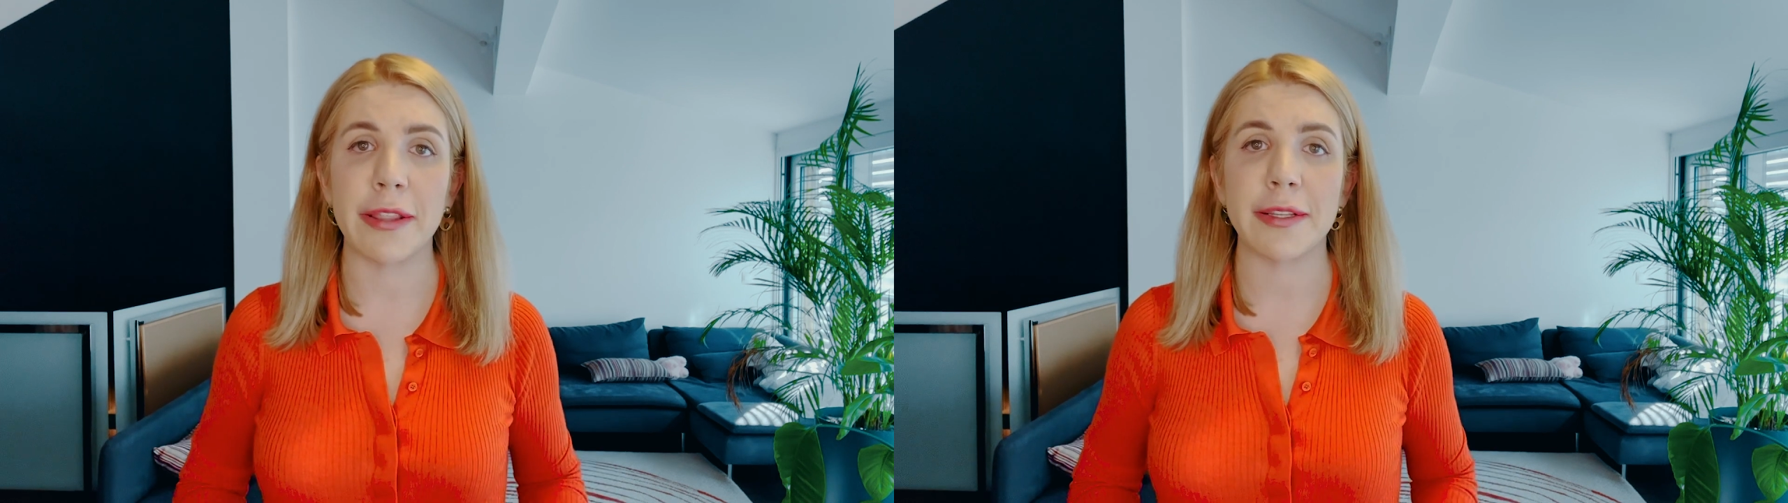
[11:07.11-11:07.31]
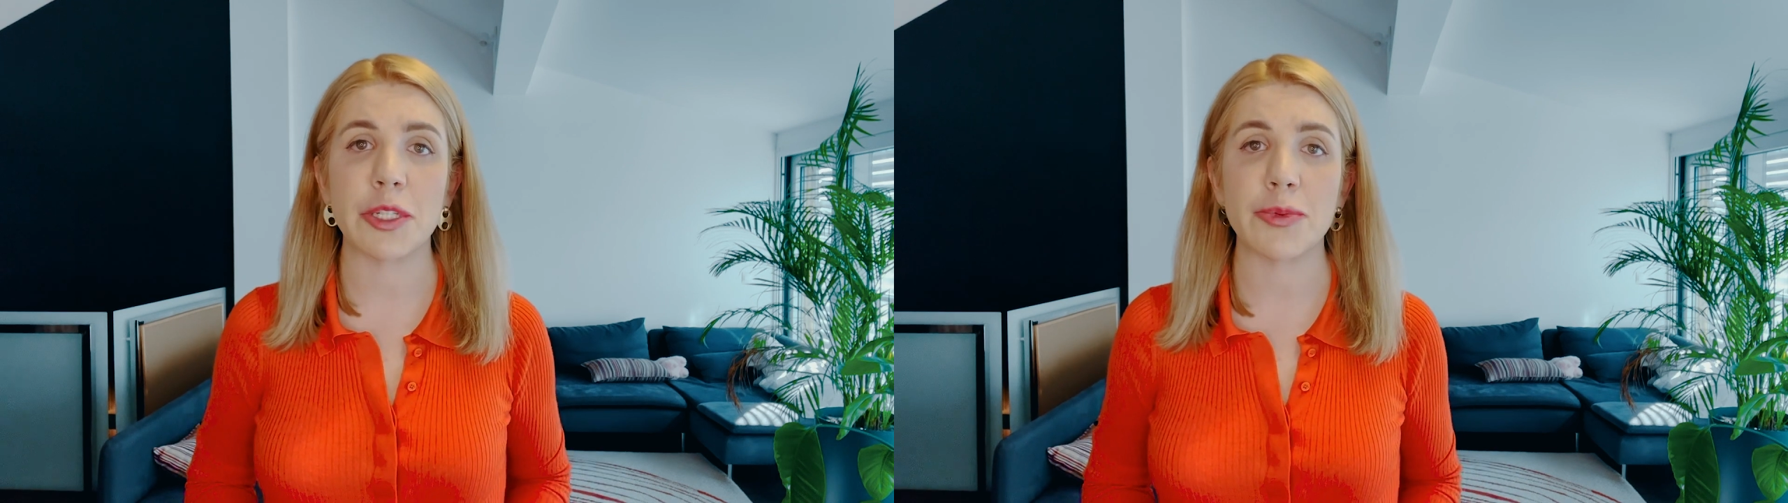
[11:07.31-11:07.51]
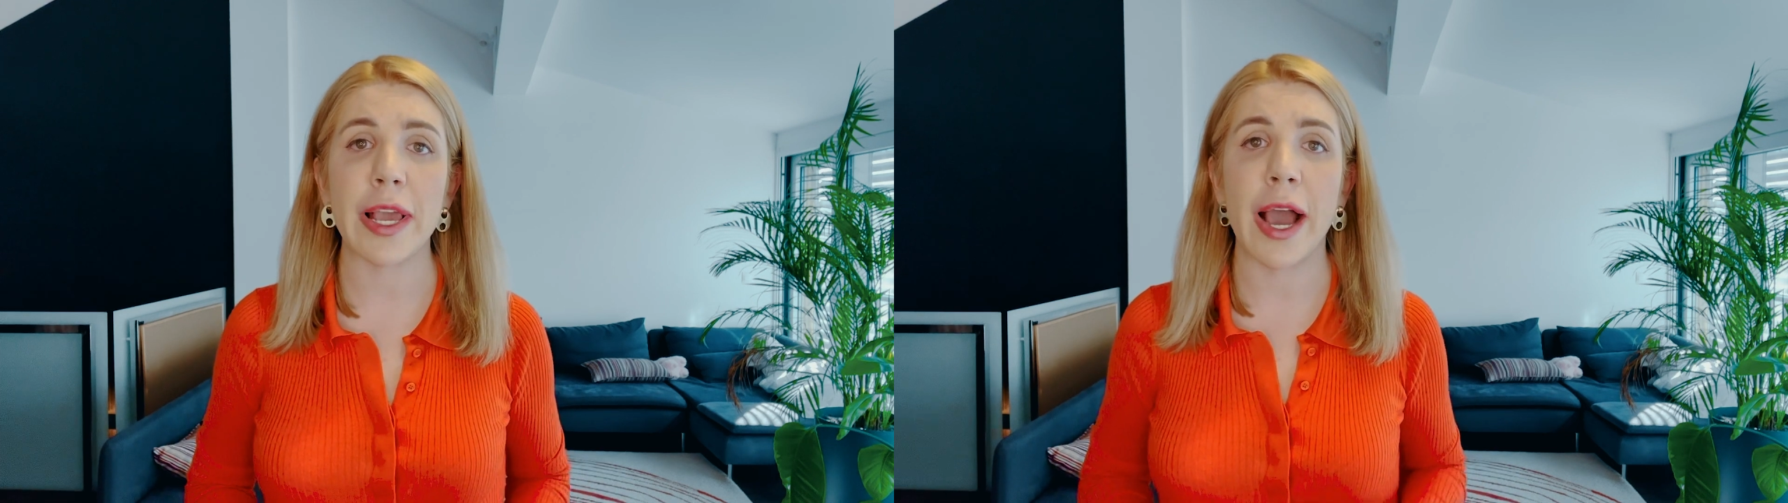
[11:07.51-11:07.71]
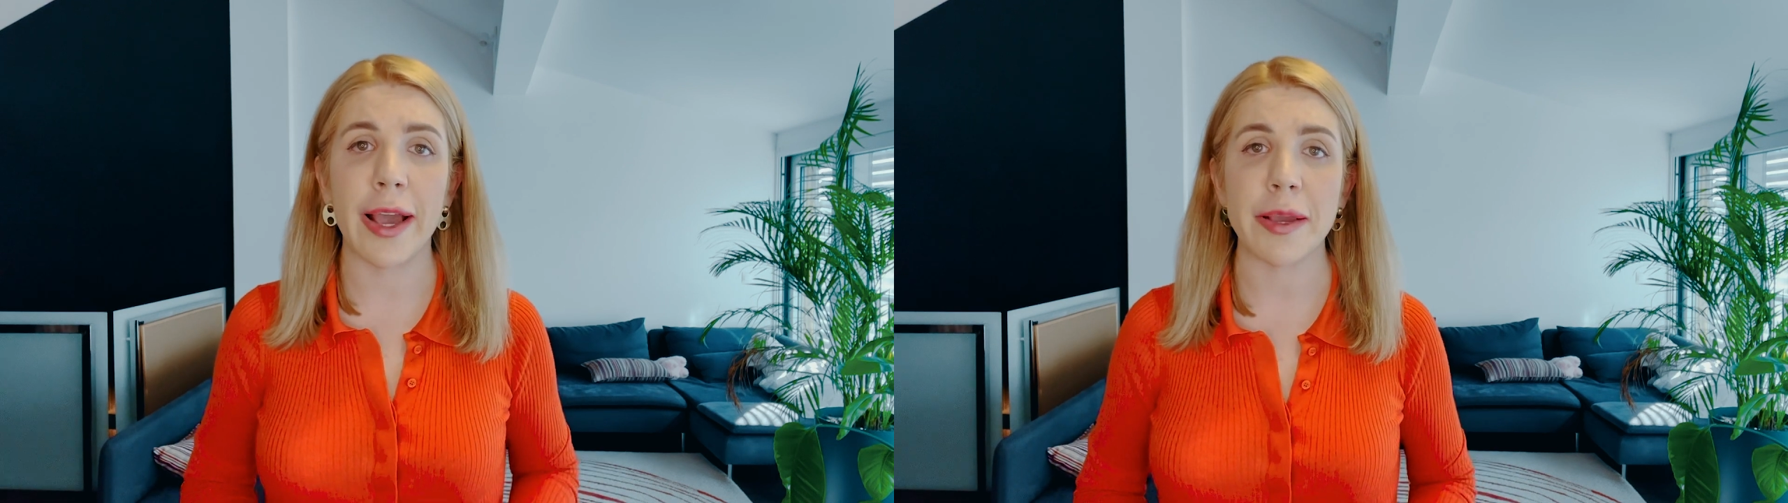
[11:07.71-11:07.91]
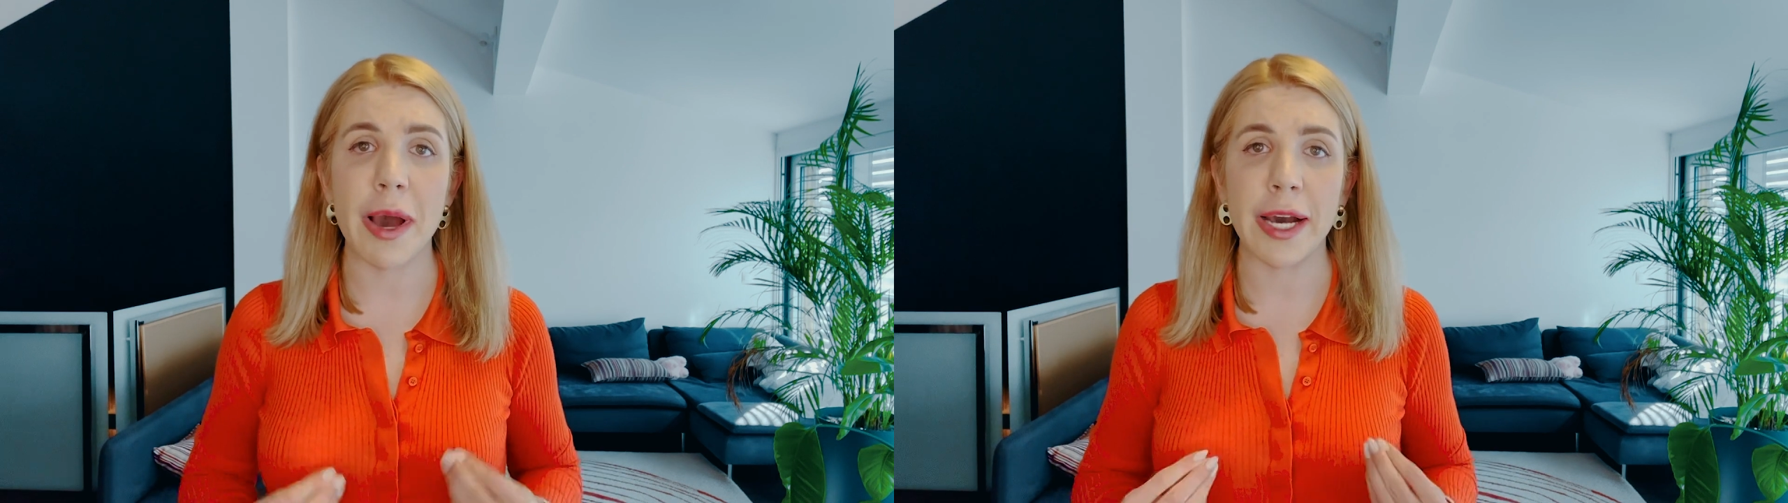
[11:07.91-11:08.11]
And this is why
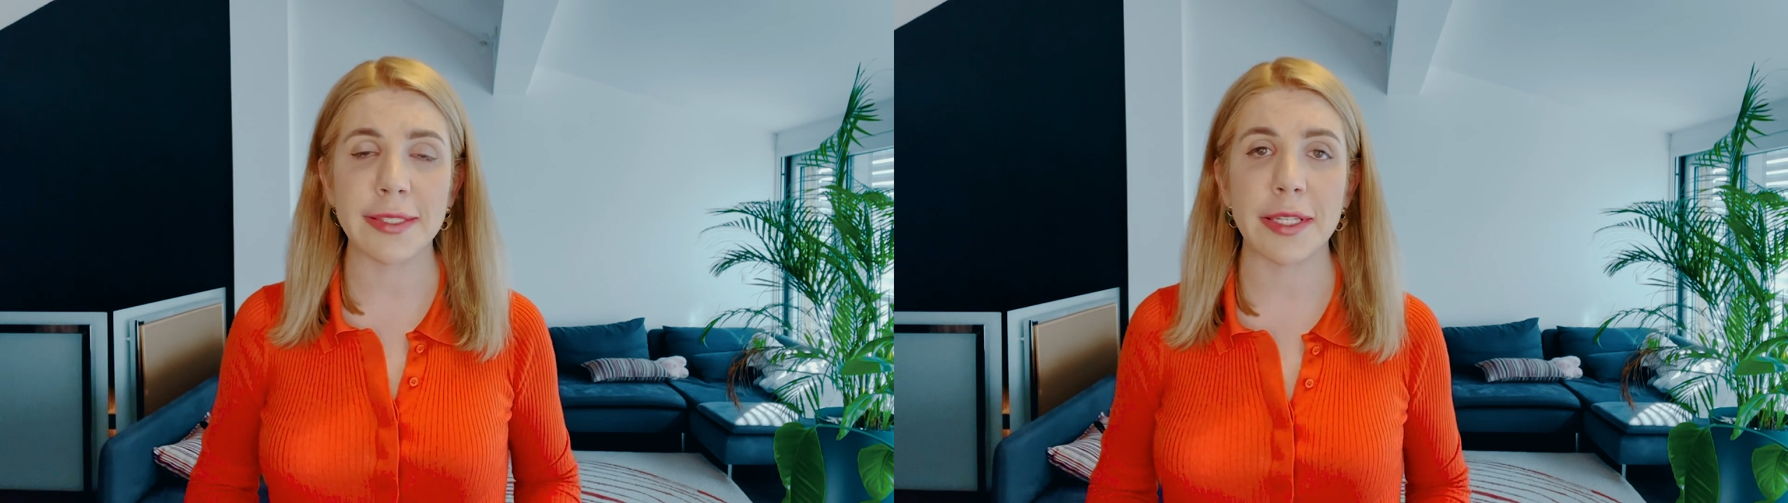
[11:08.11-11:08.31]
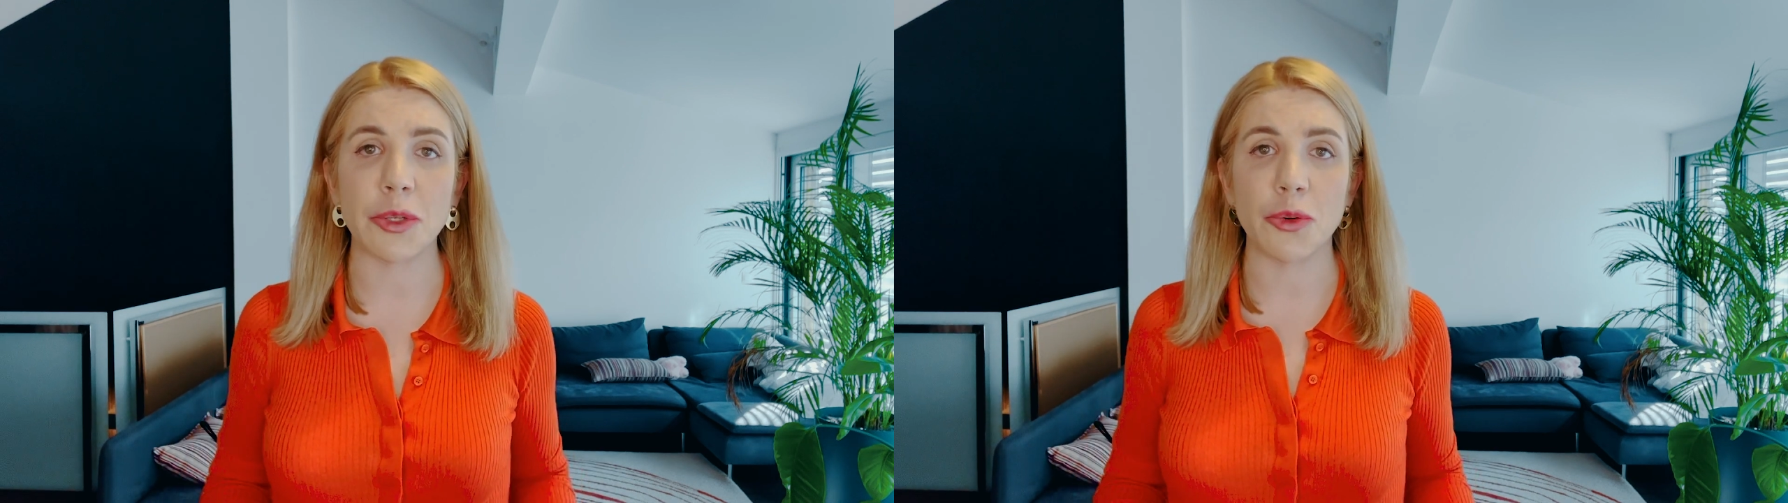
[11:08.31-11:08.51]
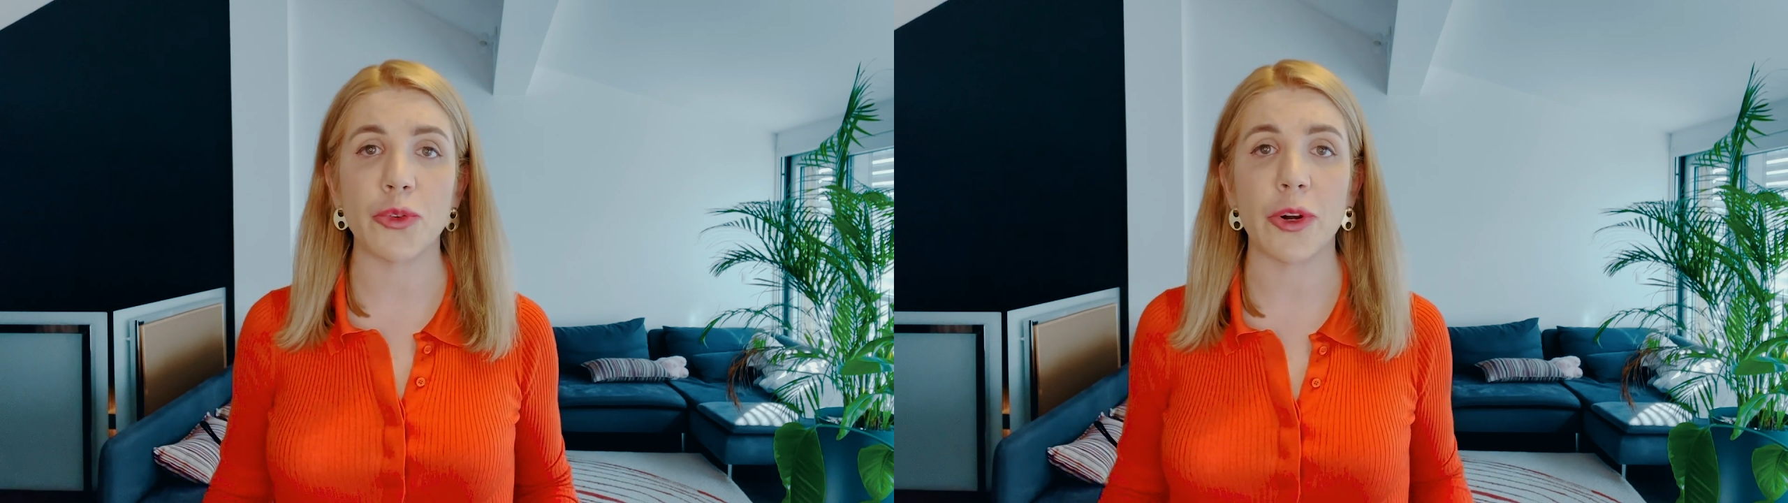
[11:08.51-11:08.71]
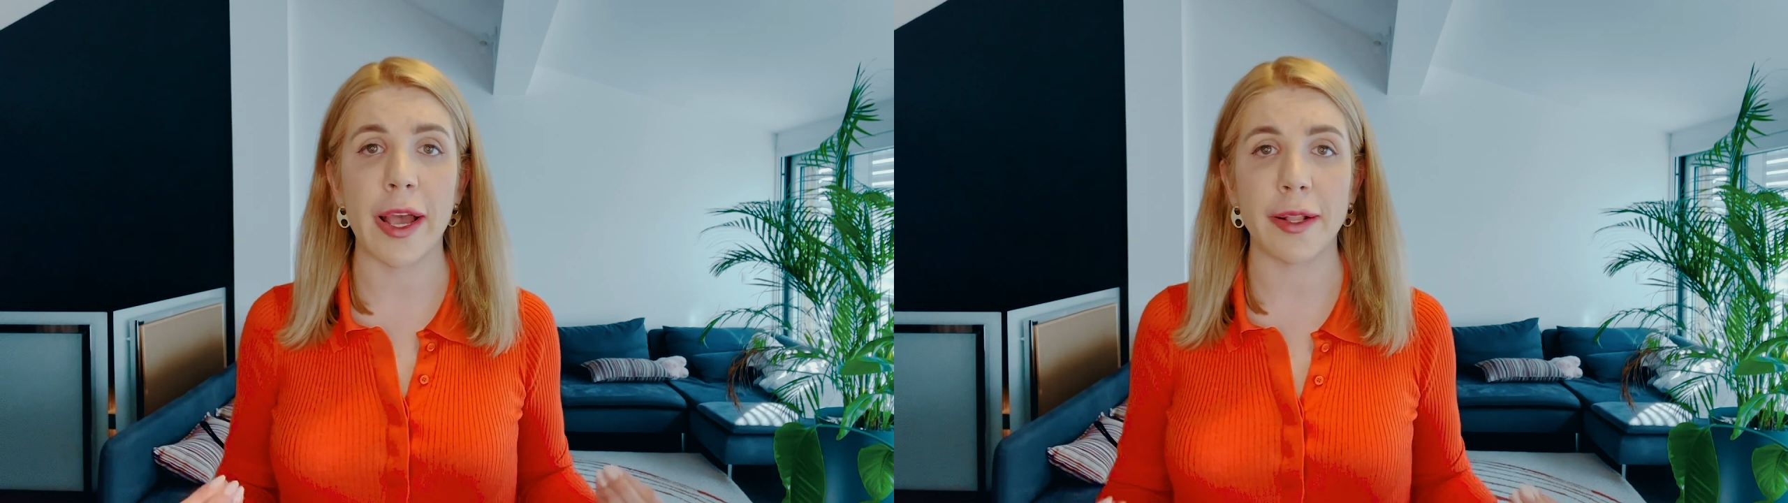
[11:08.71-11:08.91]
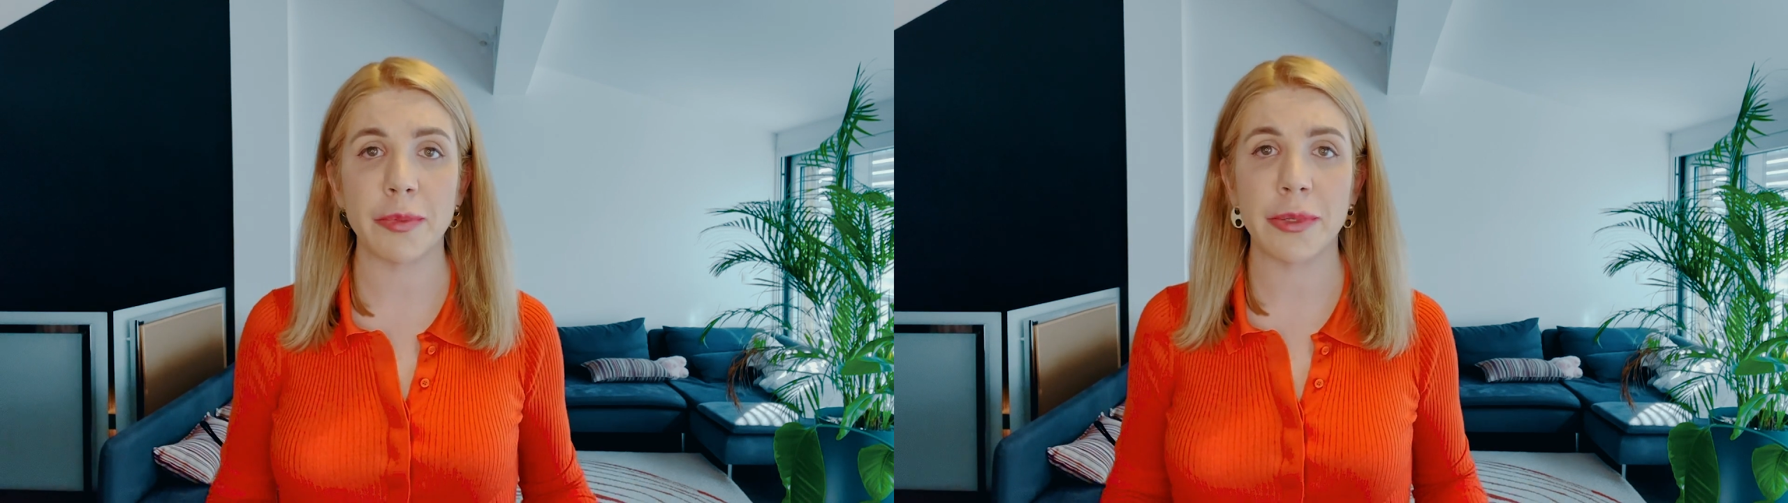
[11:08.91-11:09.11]
I am asking you for
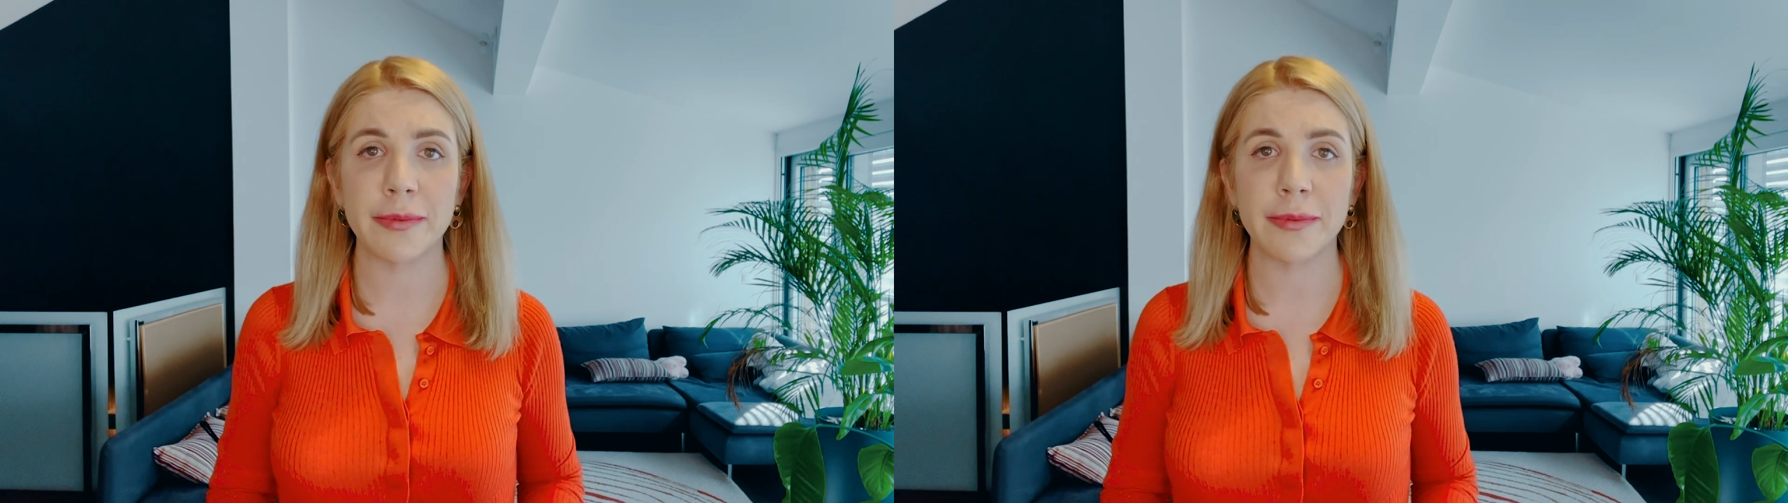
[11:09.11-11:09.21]
help.